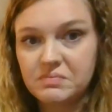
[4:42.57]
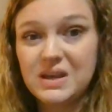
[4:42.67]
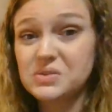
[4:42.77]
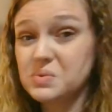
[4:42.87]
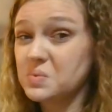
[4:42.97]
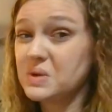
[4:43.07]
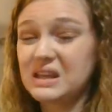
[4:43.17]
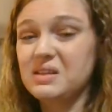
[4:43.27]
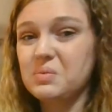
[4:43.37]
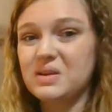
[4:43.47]
It's
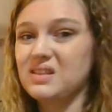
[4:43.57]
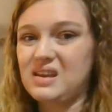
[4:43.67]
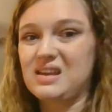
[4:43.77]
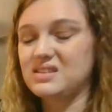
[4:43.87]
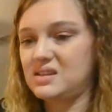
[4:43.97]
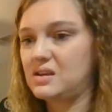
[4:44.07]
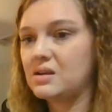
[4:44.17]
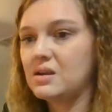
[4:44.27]
really, really easy.